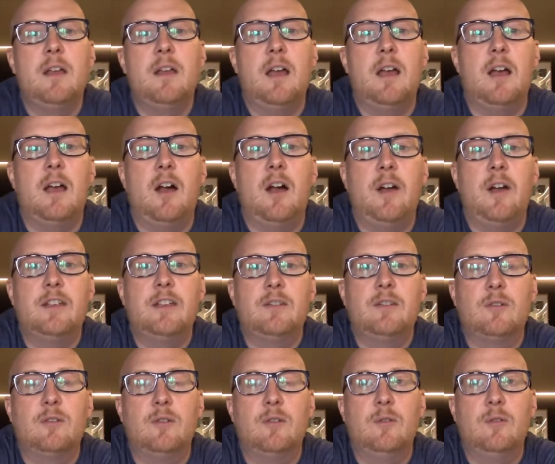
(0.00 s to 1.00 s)
I
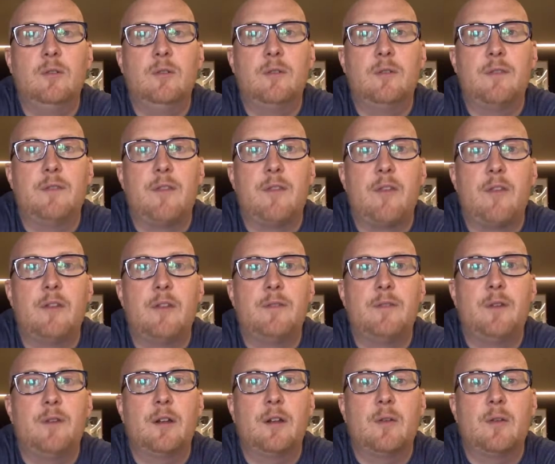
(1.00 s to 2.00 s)
took all of the
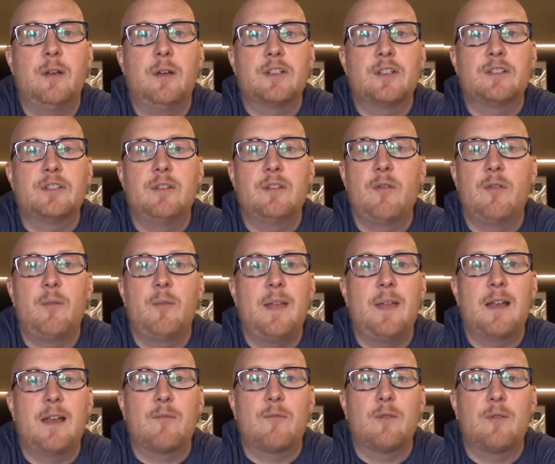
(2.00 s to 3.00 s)
certified questions
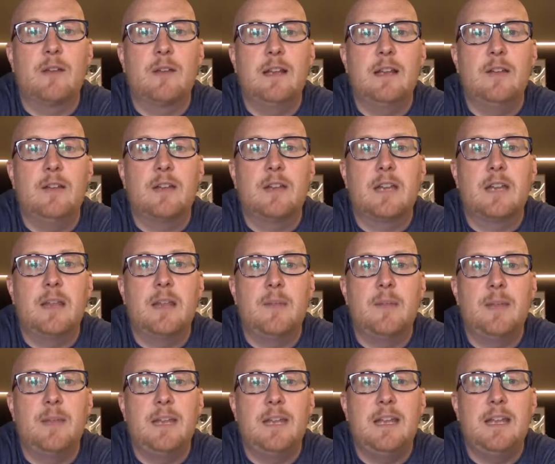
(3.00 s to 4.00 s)
without really looking at the
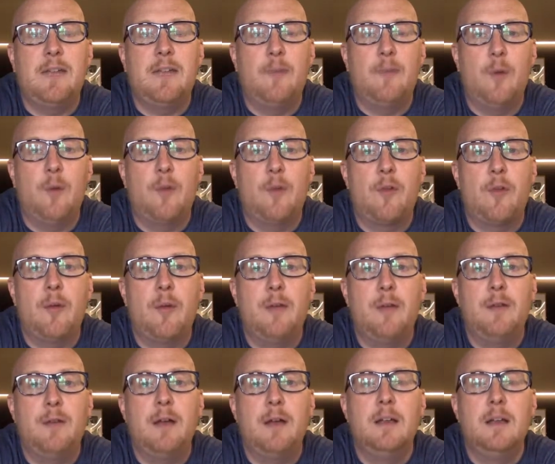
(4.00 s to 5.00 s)
PDF
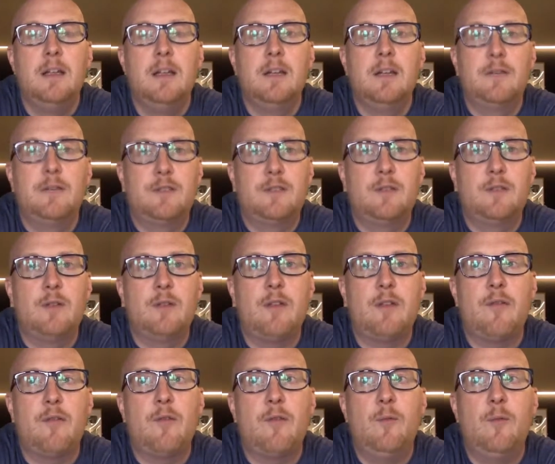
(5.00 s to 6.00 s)
whatsoever, for 2
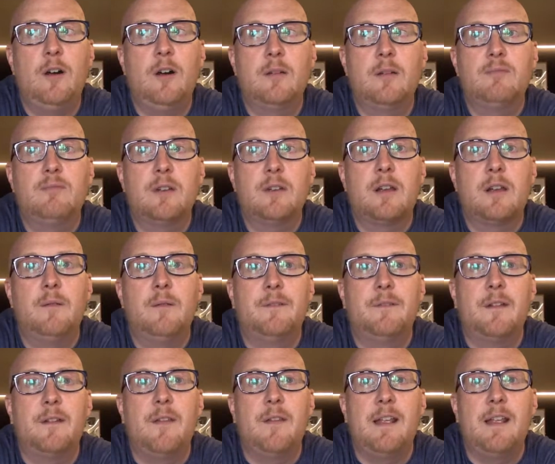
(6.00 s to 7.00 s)
reasons. 1, pretty
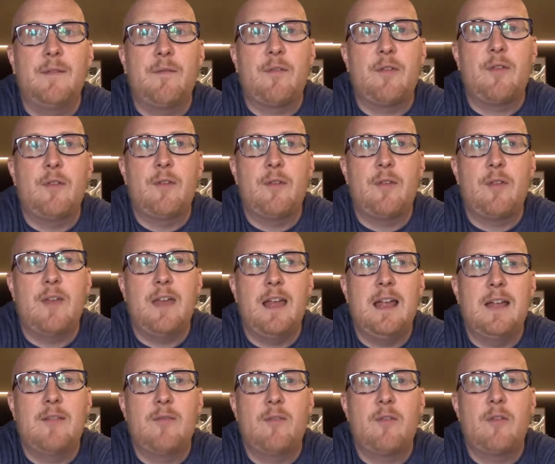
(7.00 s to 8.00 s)
confident in the answers,
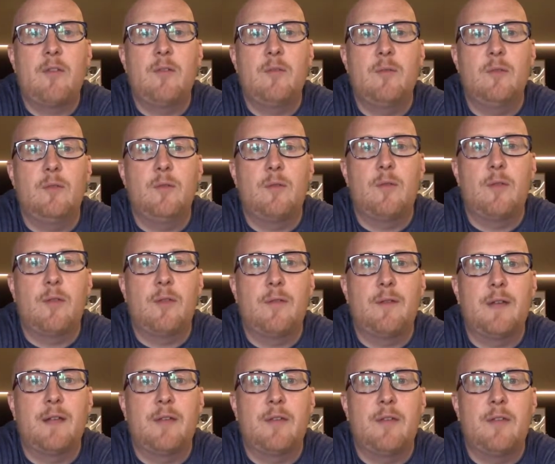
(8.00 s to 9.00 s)
and 2, also the
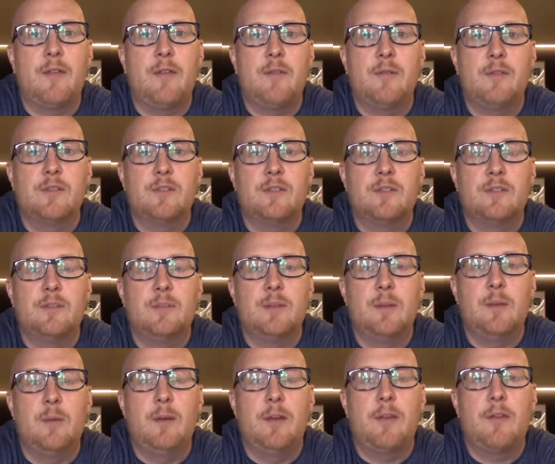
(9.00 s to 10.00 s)
fact is it was just a
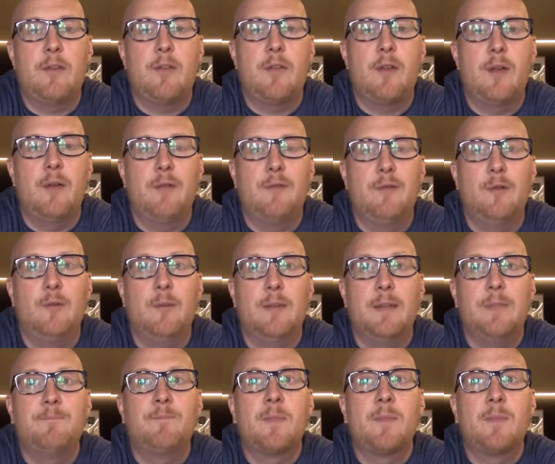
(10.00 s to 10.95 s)
big waste of time for me.